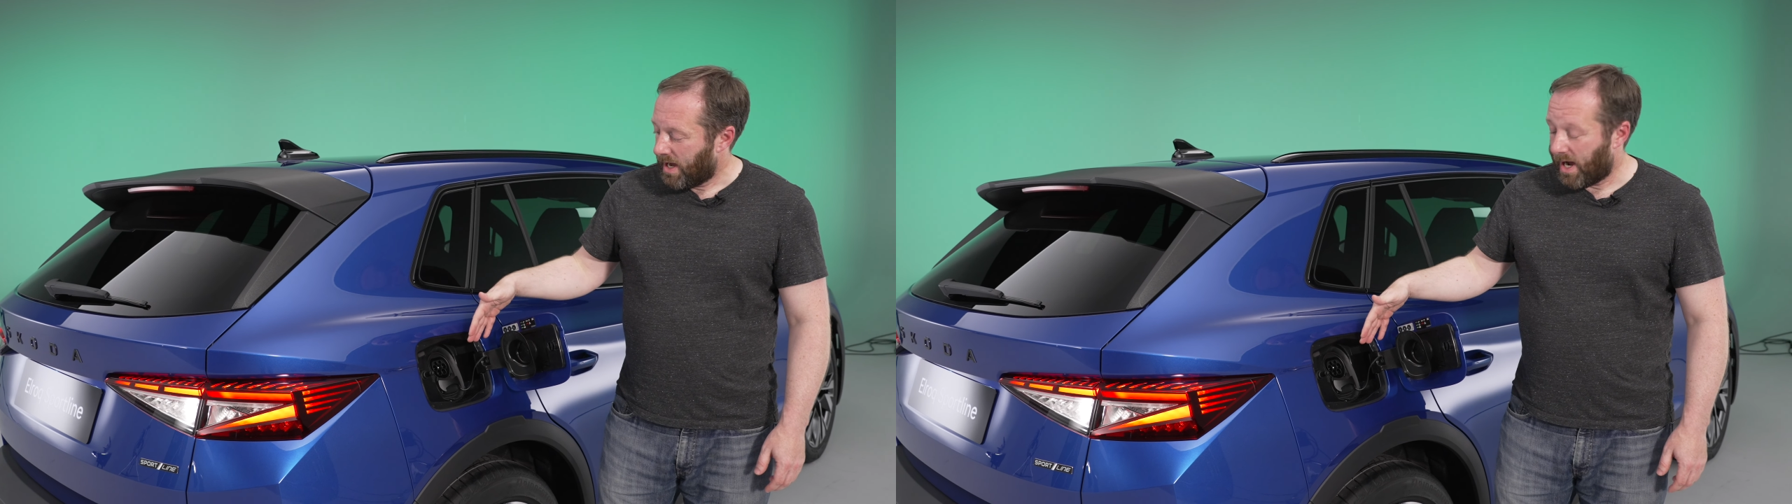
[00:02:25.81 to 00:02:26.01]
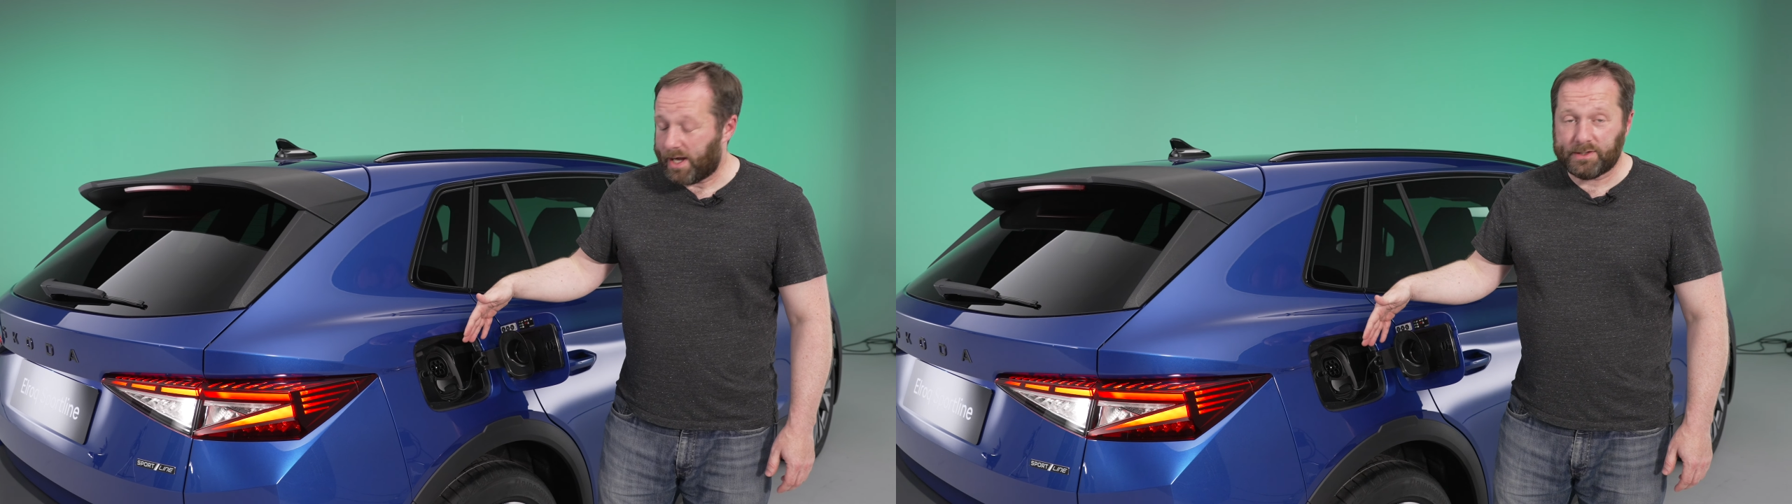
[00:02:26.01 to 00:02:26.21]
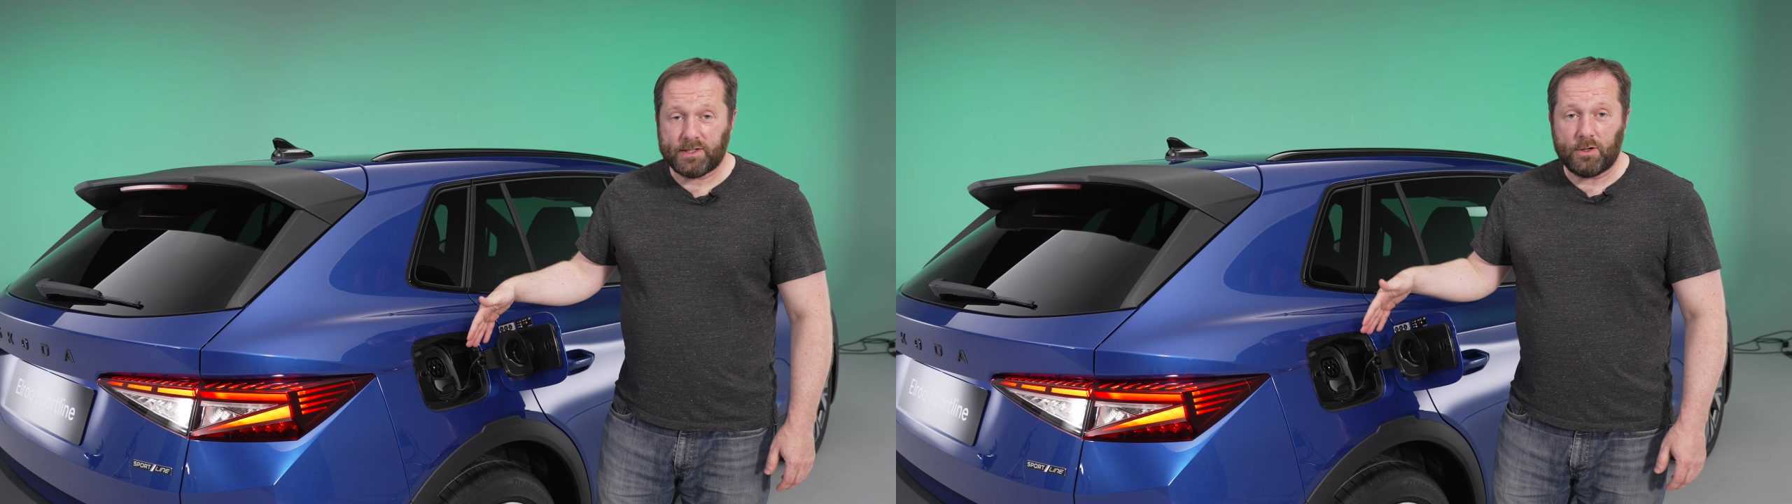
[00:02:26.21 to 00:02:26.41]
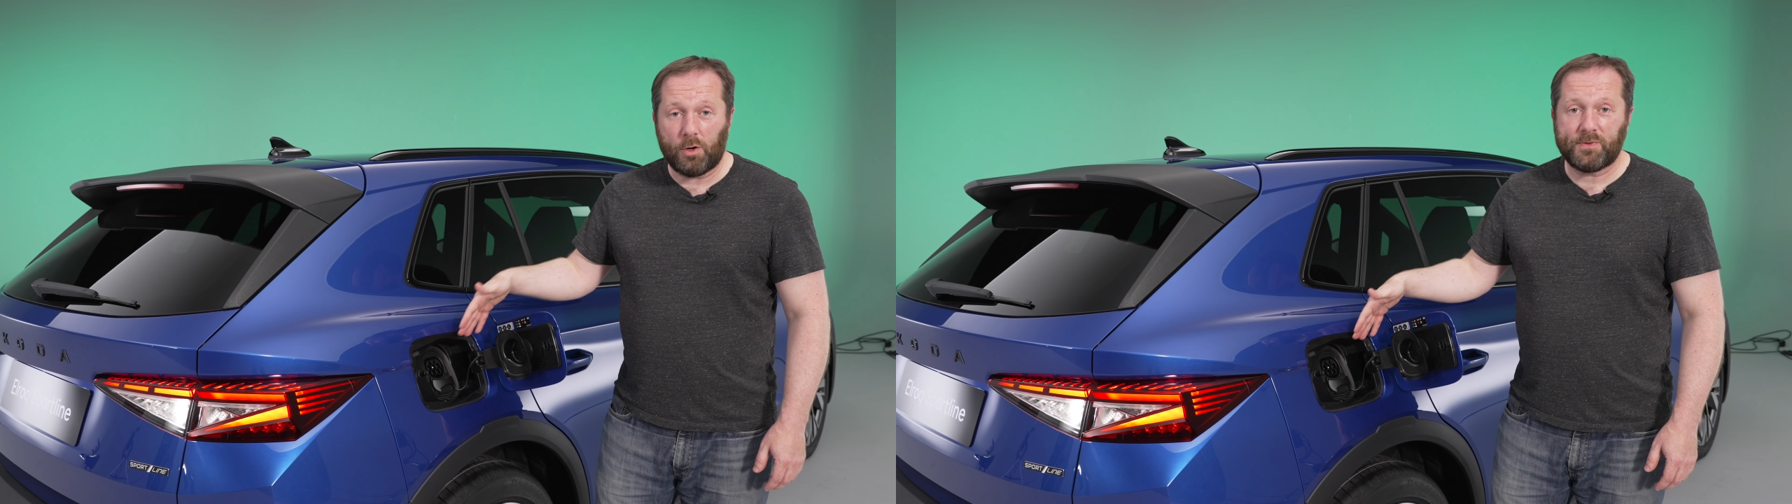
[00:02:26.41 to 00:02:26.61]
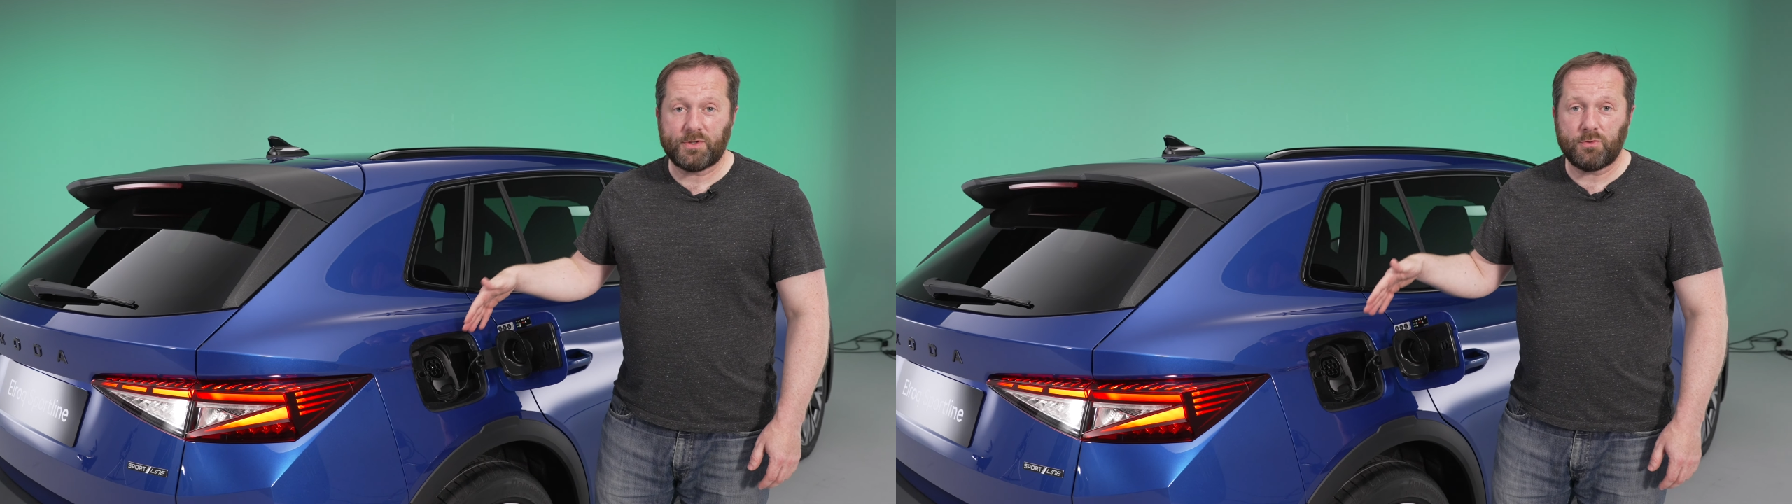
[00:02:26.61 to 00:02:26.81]
and
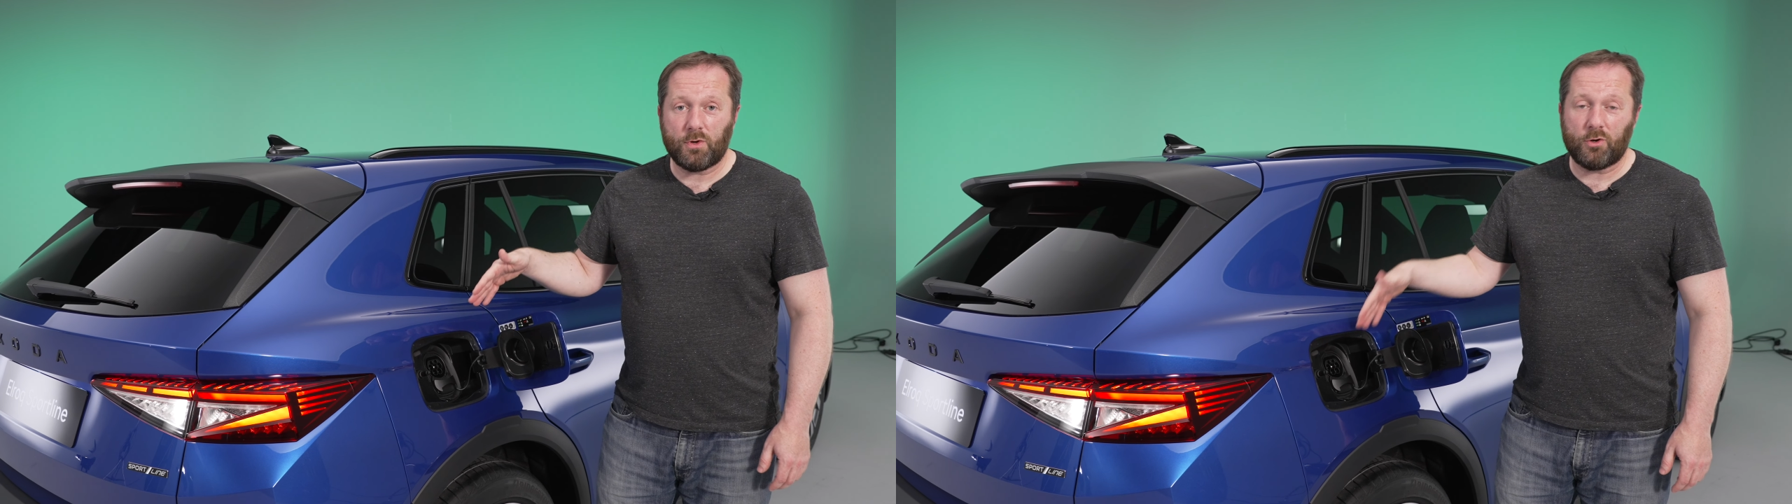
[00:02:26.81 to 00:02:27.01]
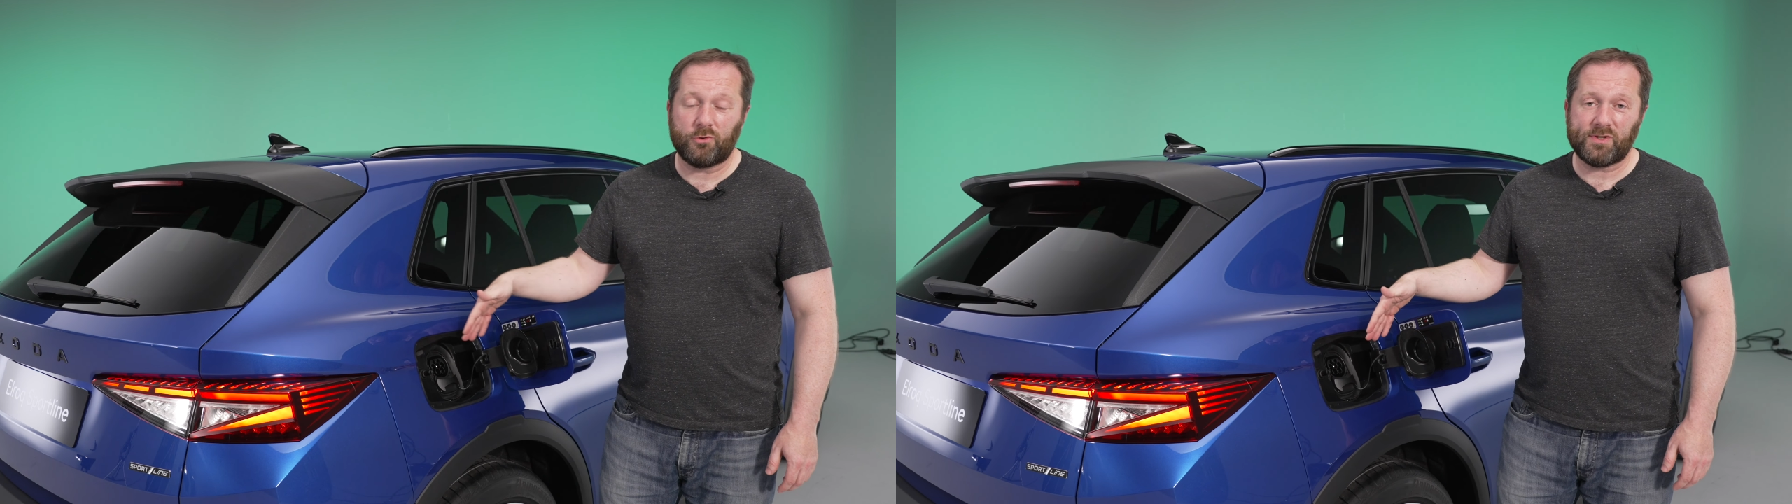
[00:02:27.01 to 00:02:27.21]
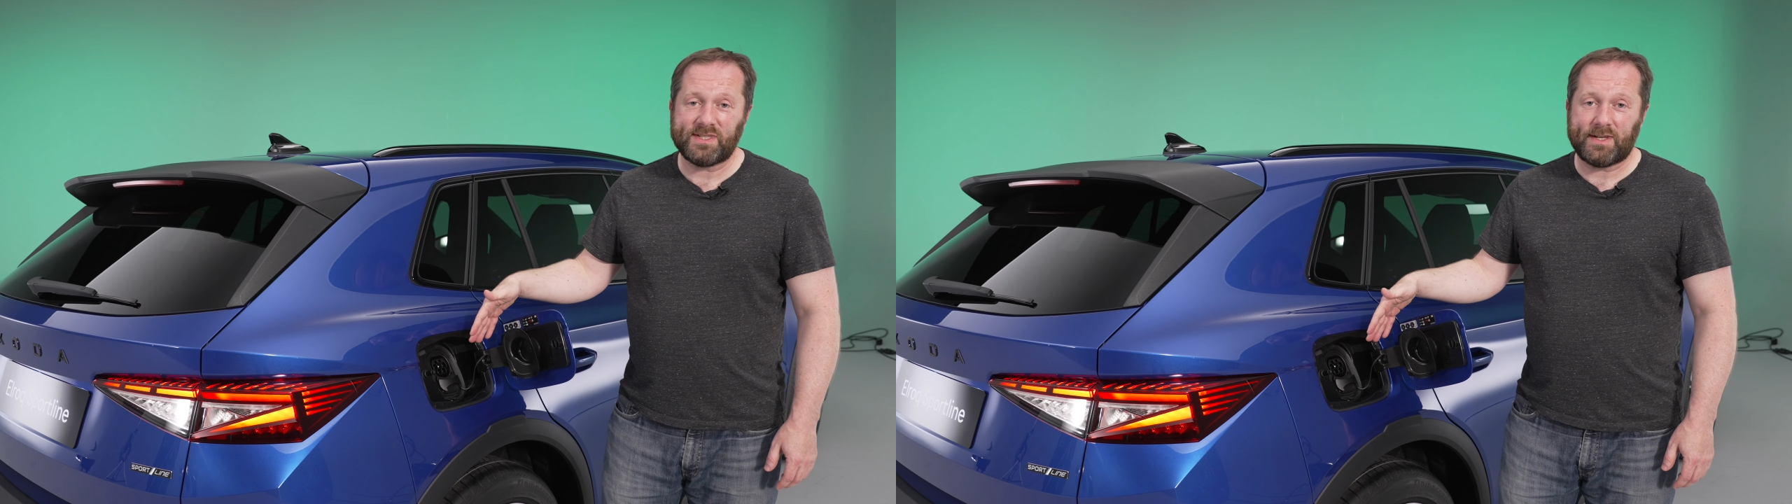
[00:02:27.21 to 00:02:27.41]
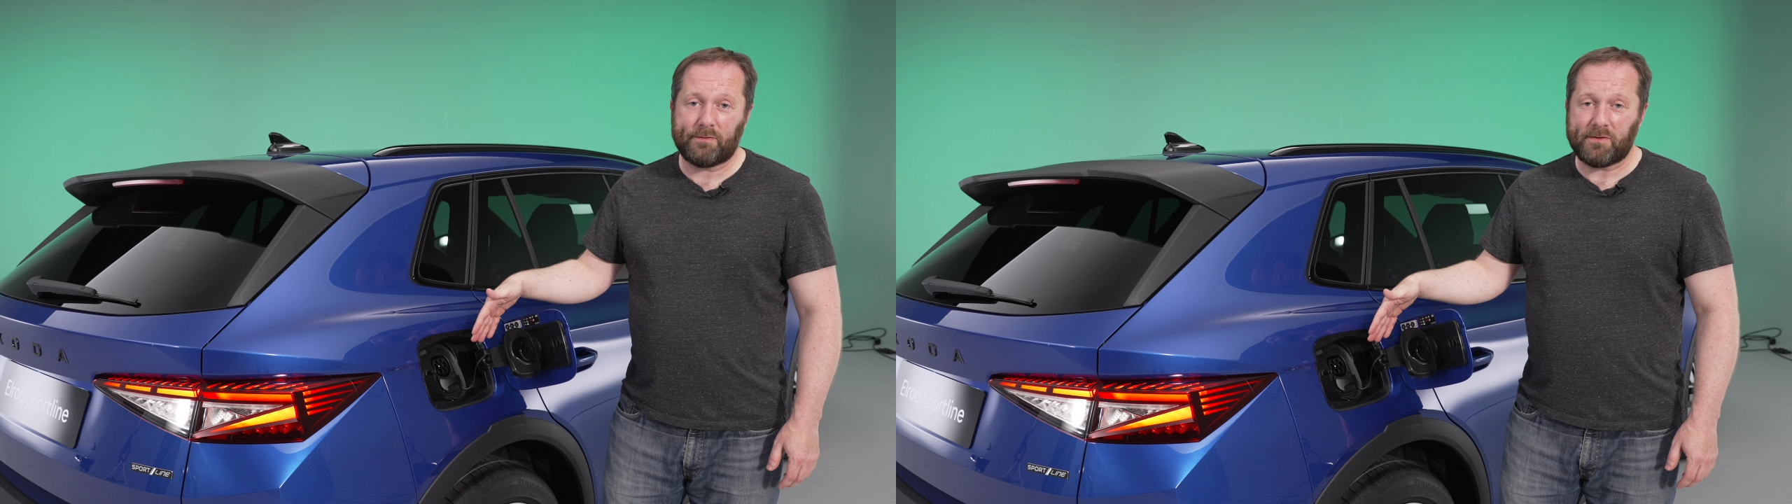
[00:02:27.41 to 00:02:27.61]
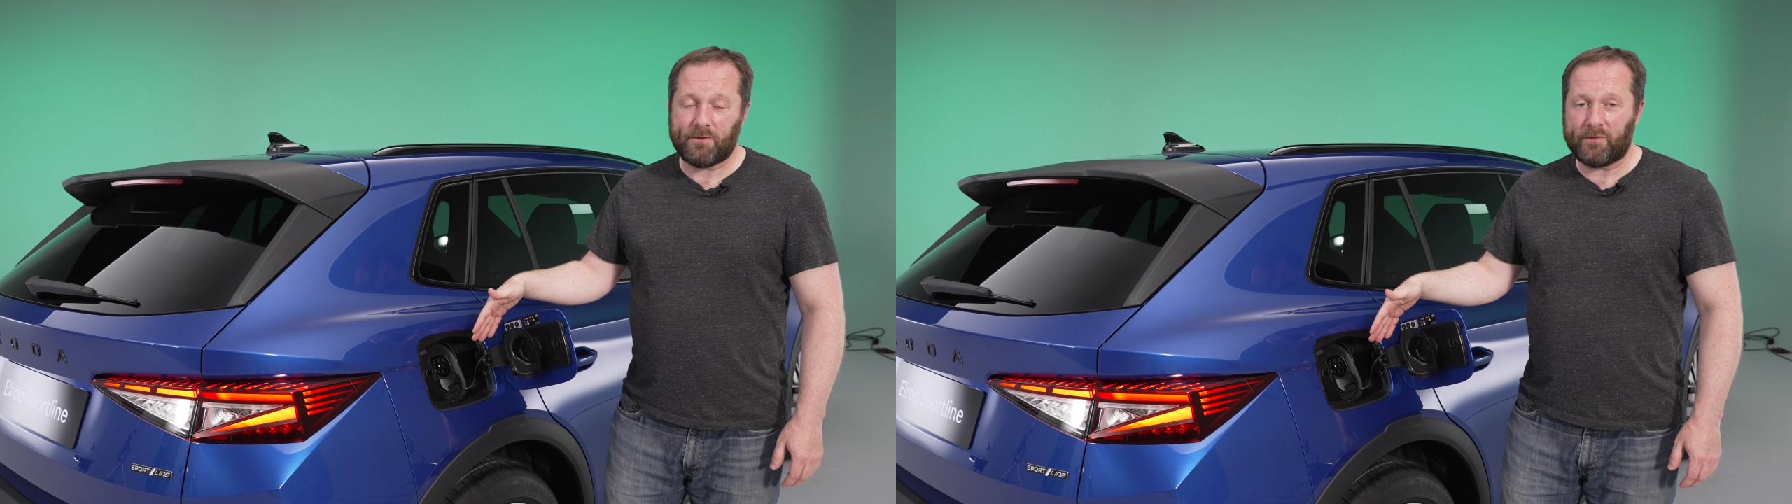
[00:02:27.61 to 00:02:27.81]
up to
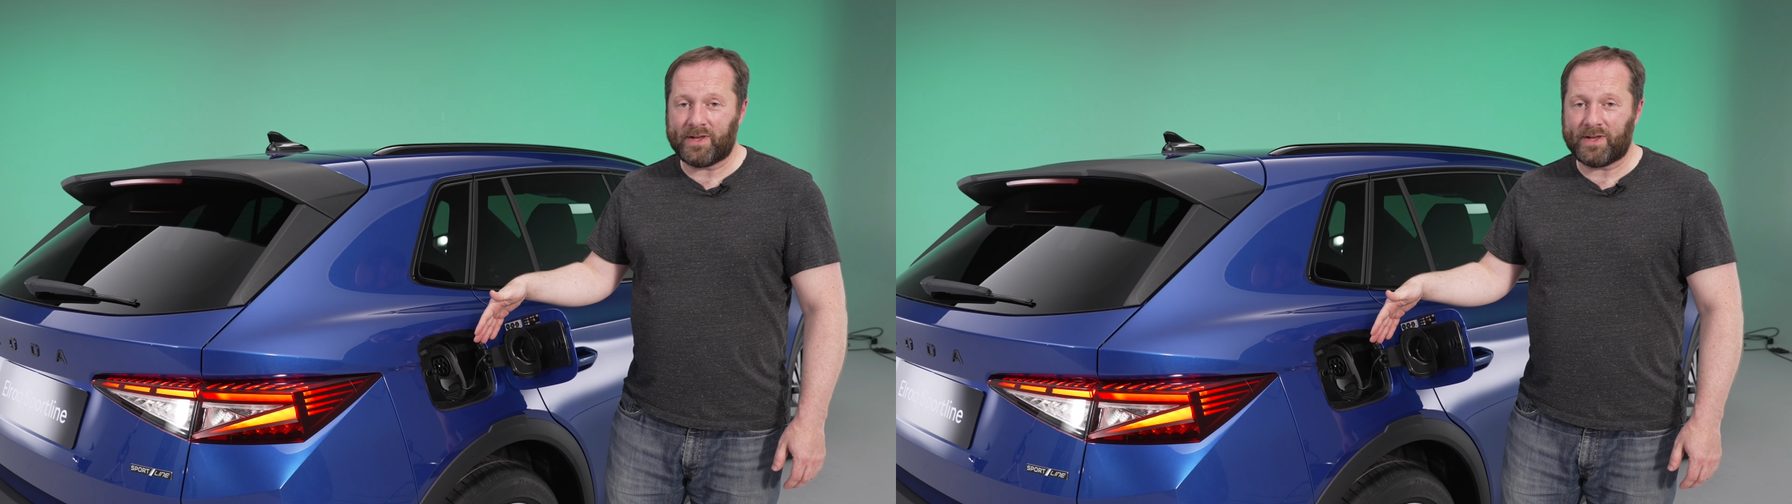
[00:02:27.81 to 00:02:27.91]
175